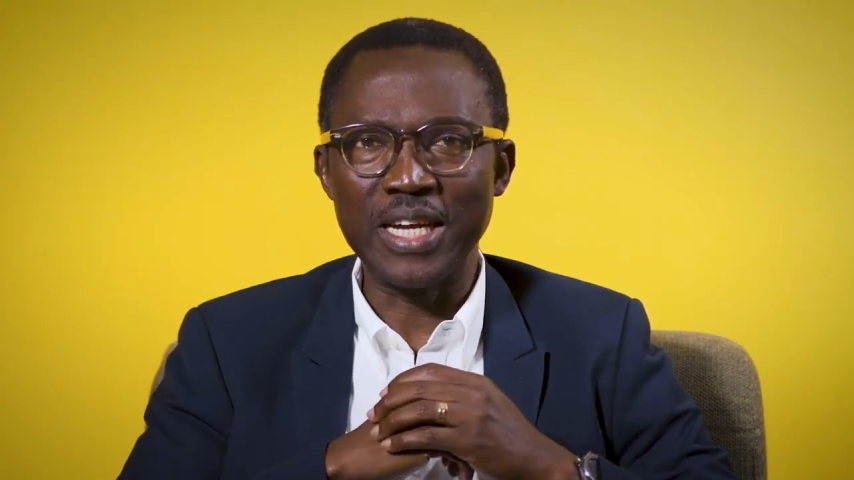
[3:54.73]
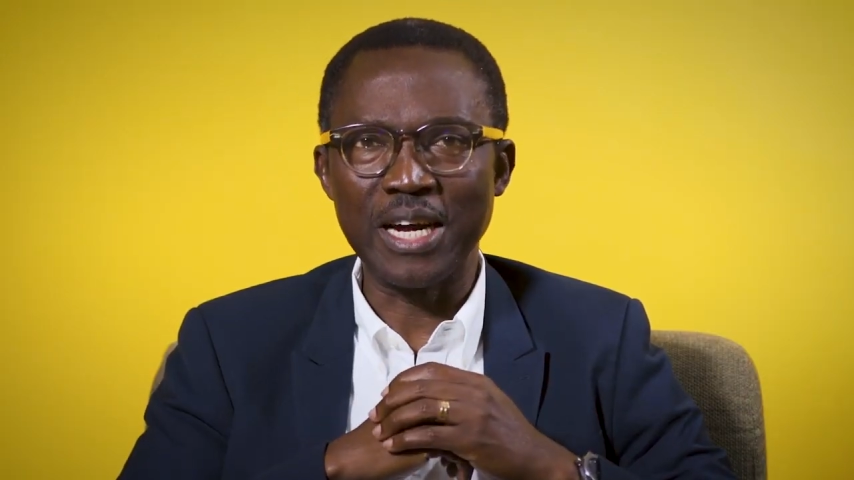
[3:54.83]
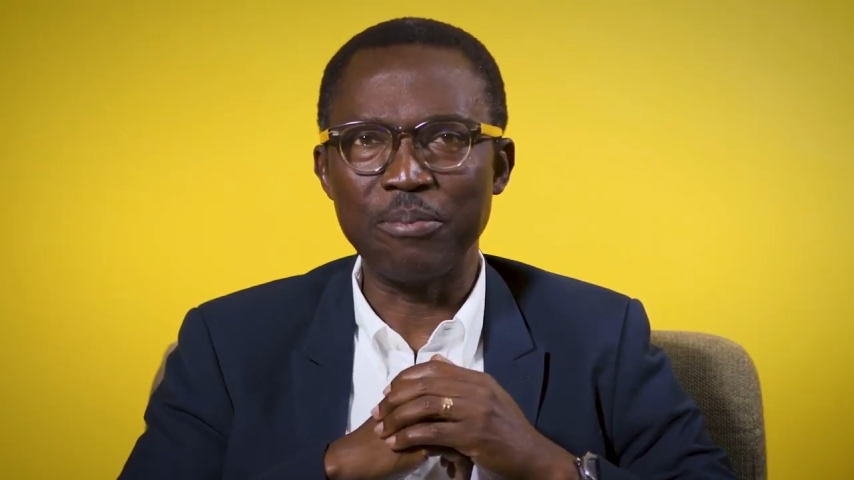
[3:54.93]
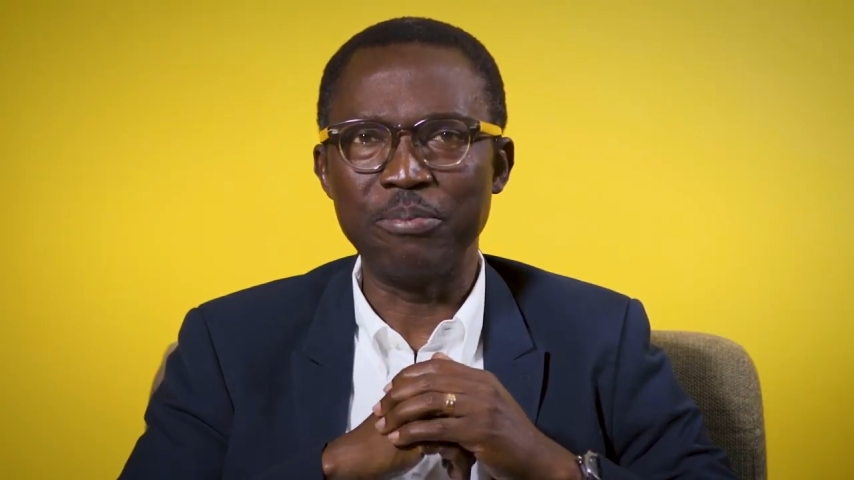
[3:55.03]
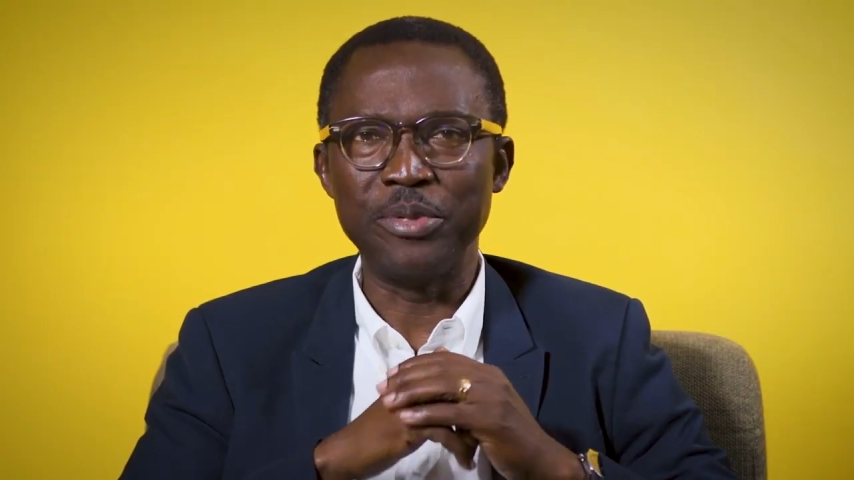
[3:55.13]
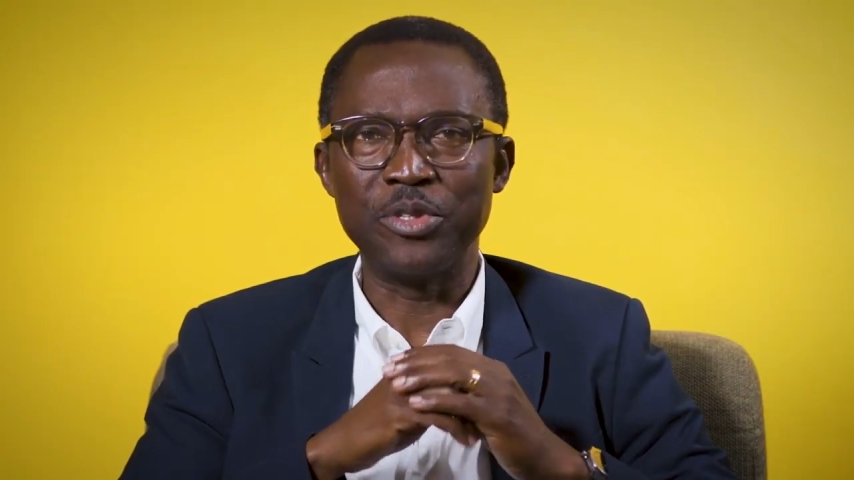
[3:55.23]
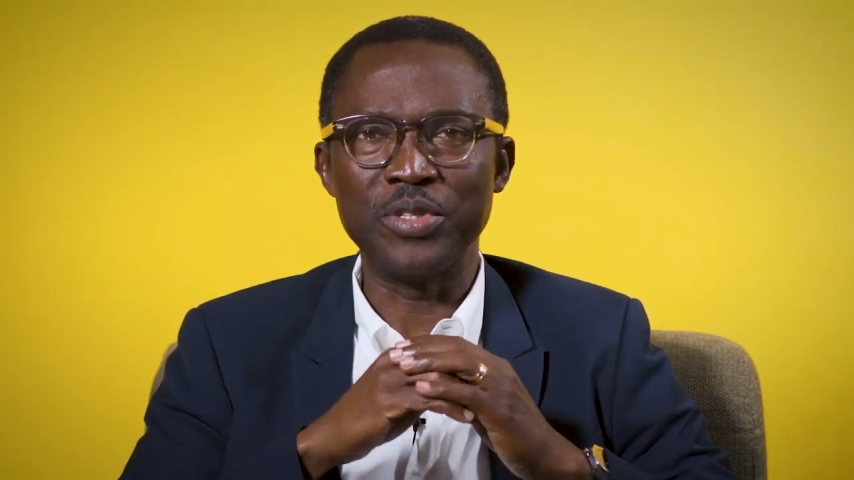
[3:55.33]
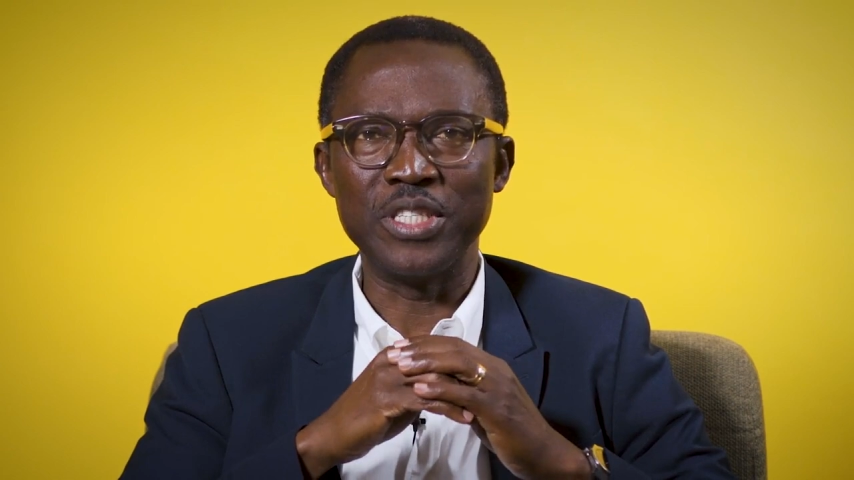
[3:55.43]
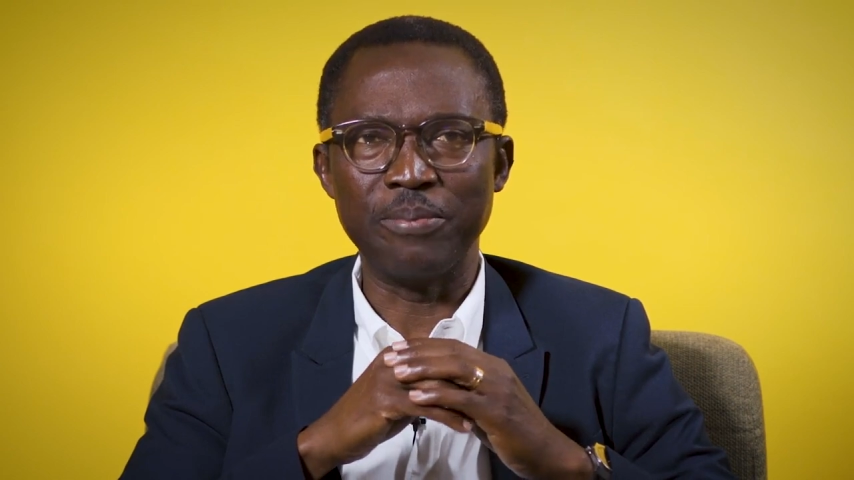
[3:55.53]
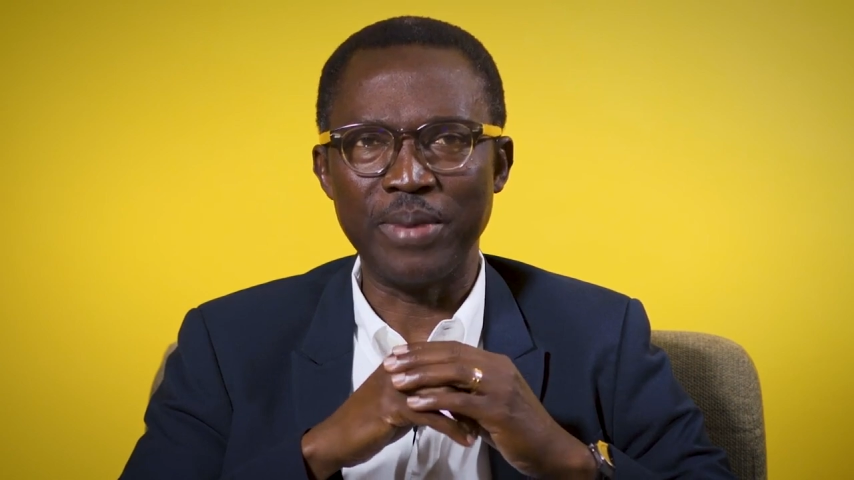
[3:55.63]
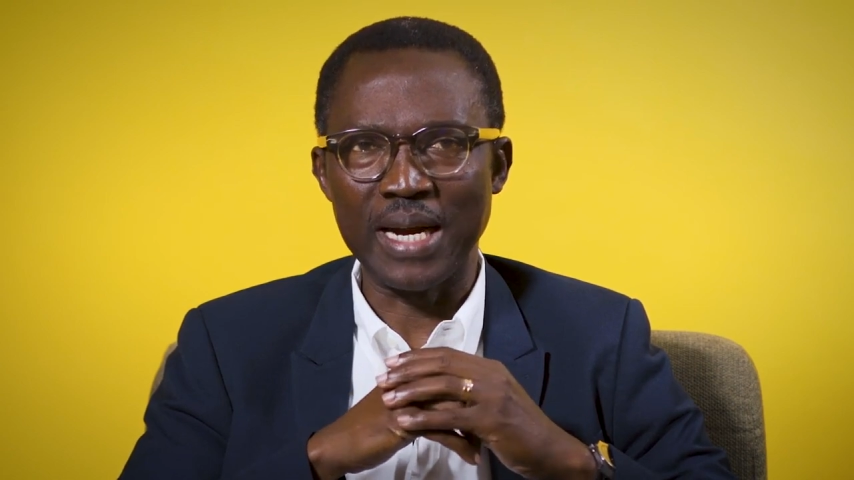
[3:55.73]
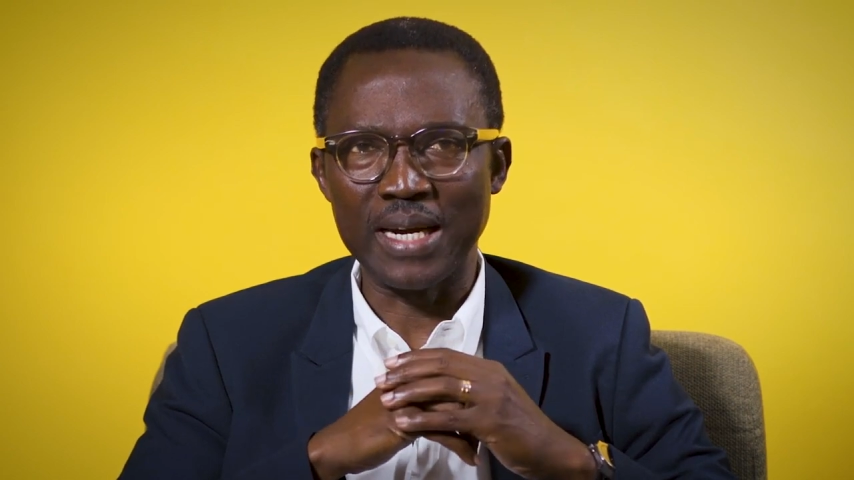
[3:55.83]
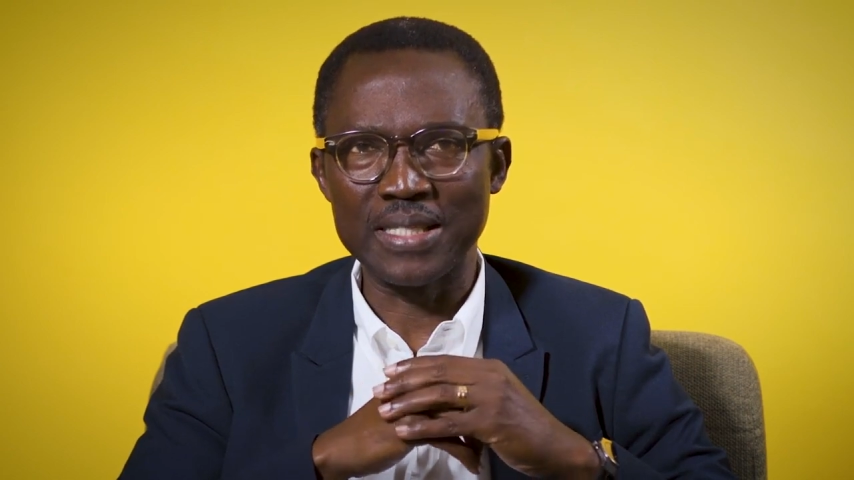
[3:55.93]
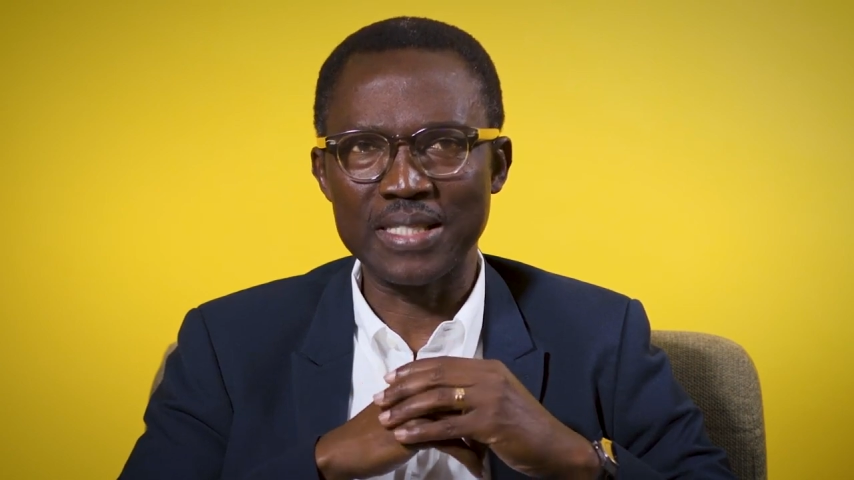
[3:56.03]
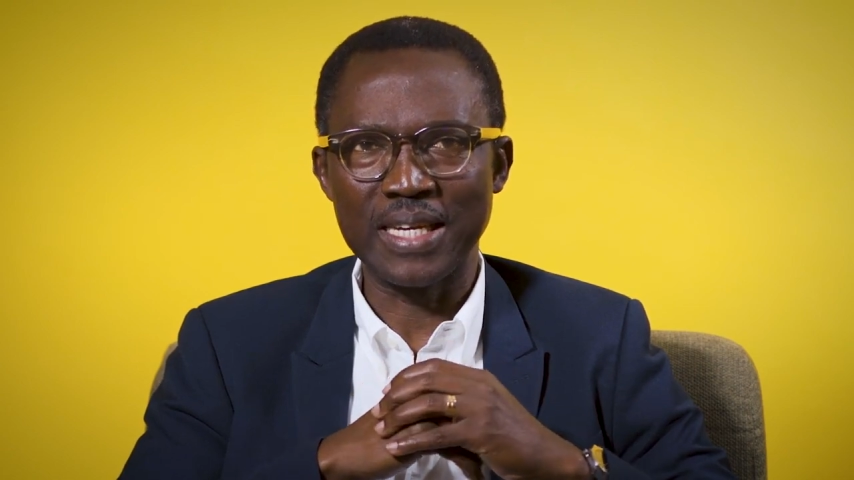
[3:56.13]
gap between the
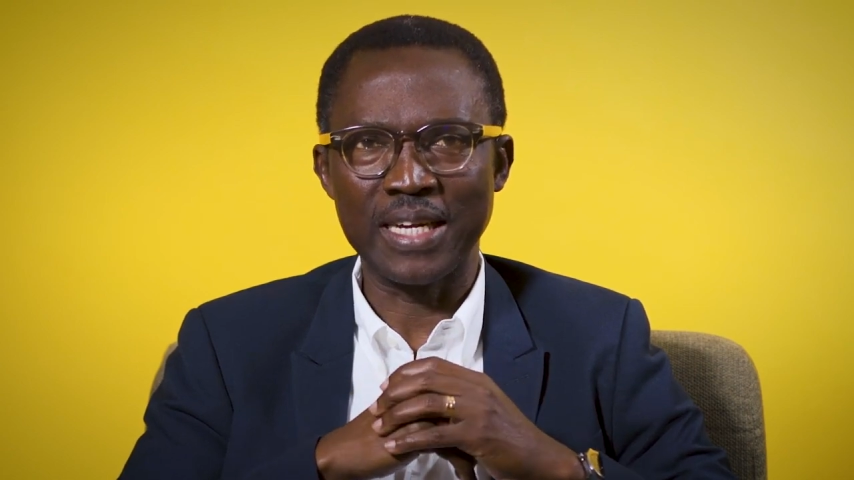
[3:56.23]
banked